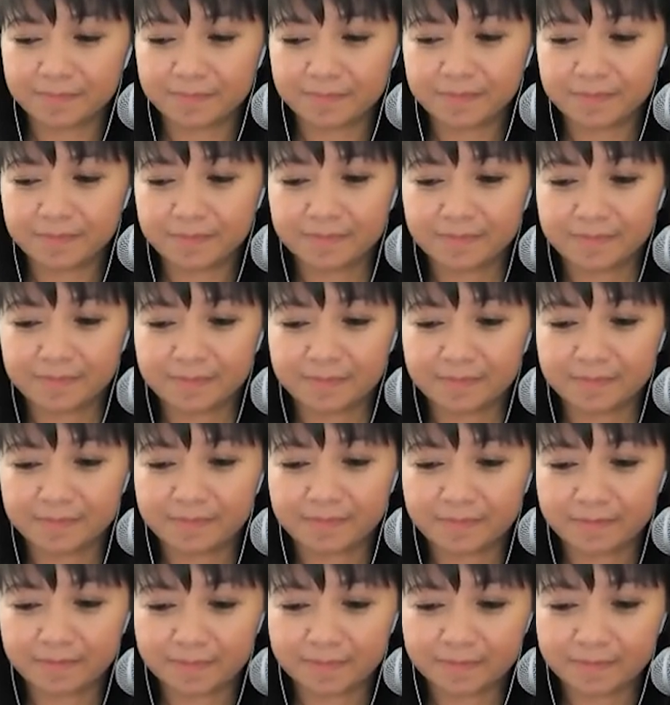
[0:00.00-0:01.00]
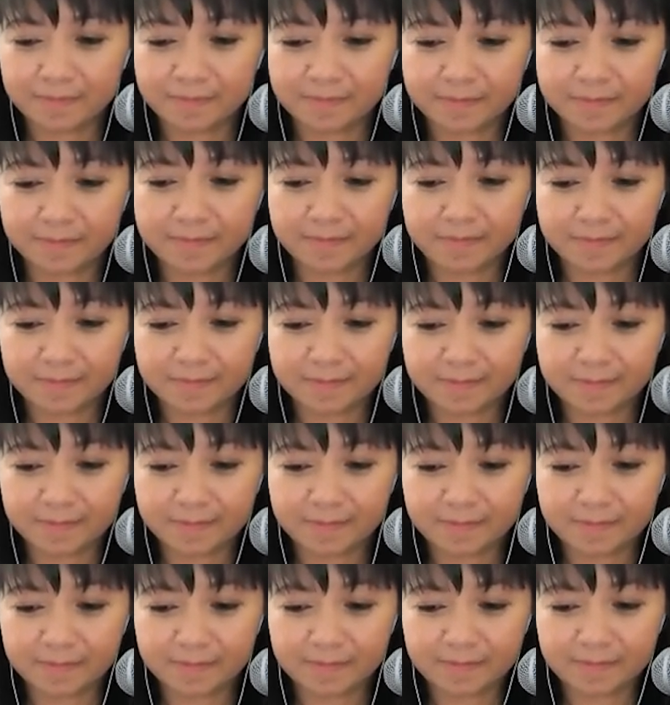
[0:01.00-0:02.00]

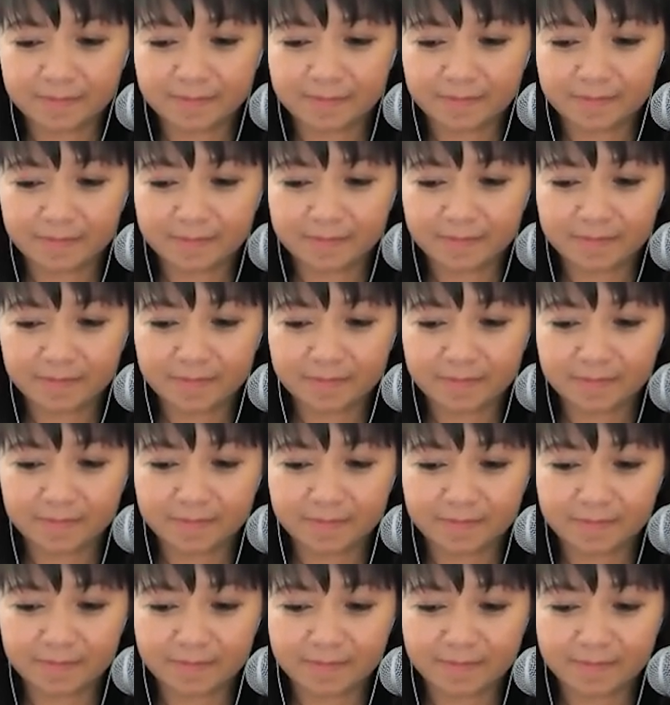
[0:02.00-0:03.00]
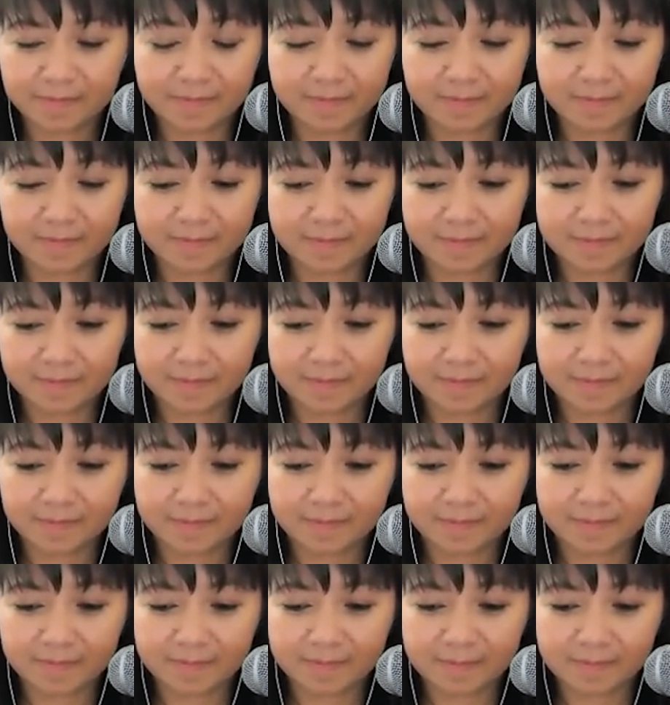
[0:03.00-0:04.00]

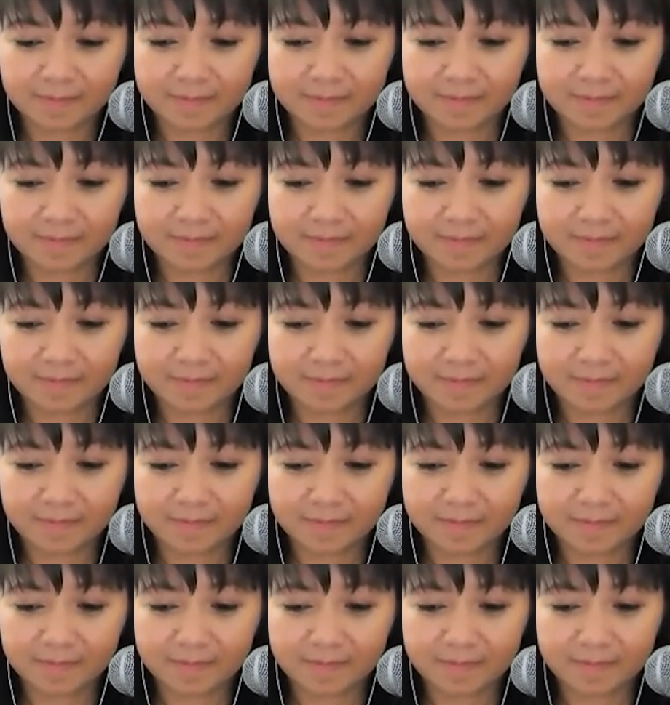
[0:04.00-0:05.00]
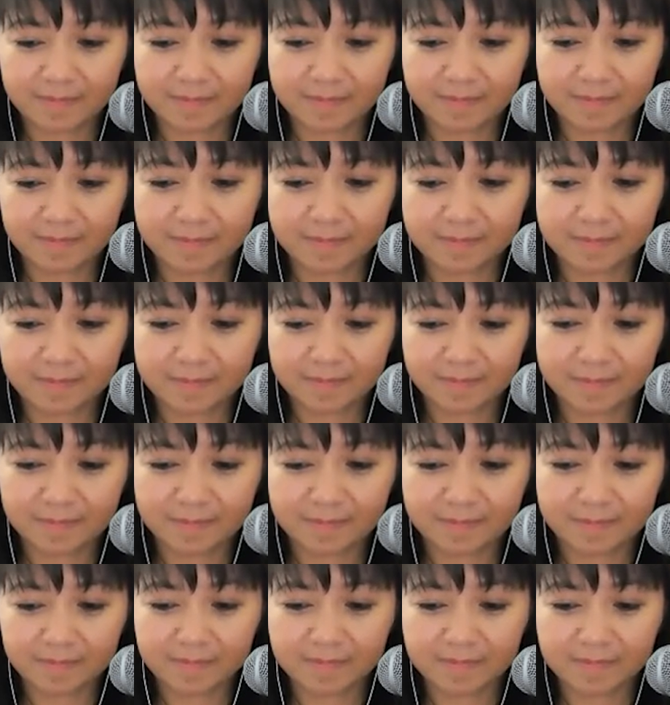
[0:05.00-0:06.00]

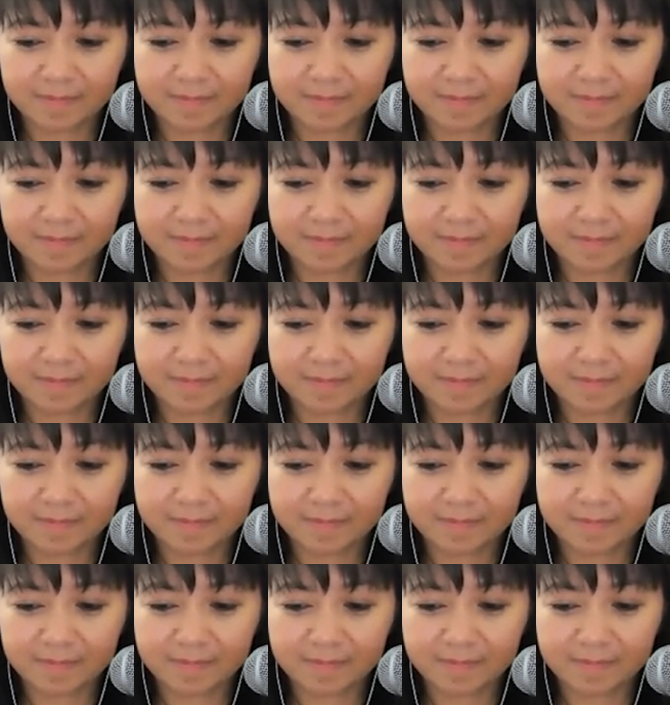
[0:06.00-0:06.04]
The person shown says nothing.